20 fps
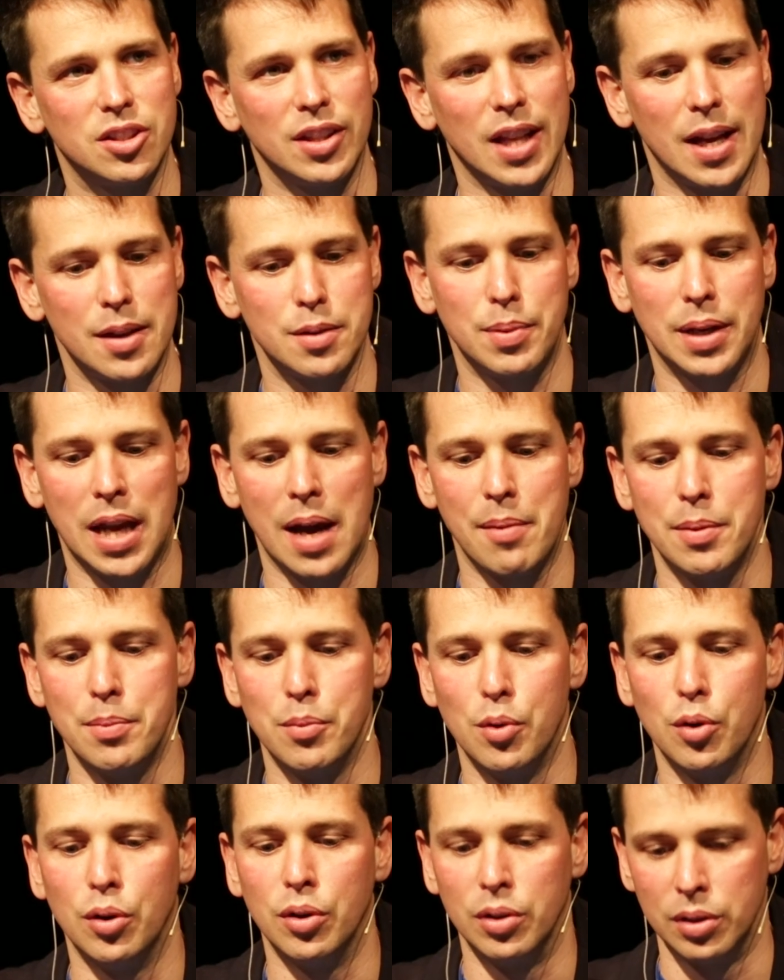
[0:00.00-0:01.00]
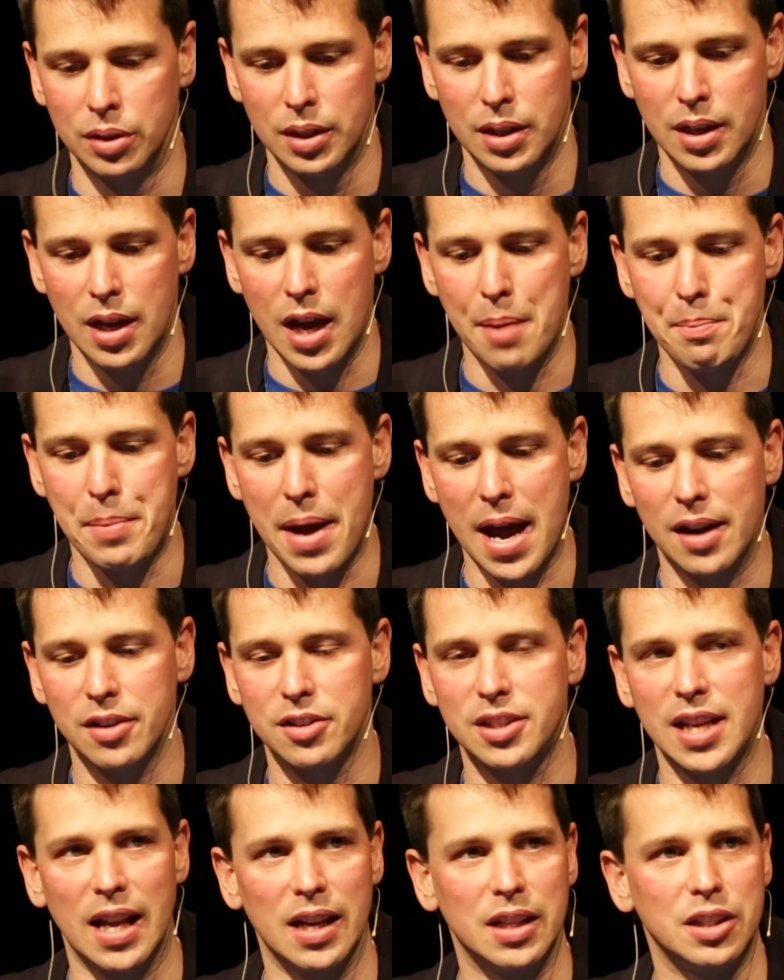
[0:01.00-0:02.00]
so that's becoming more
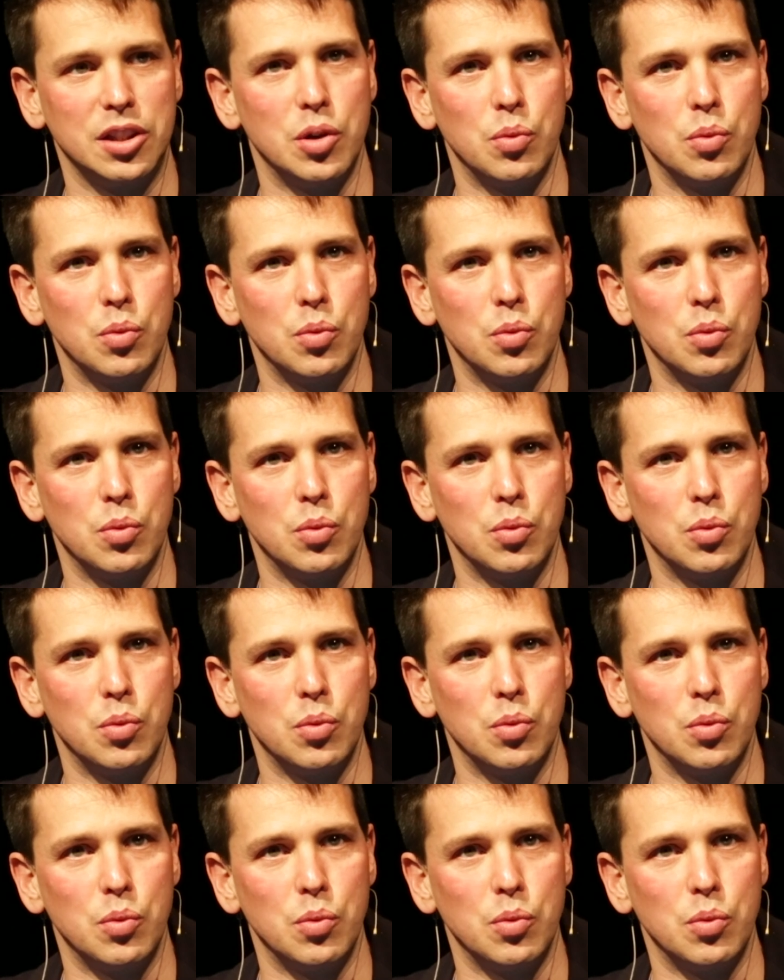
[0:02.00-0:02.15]
about telling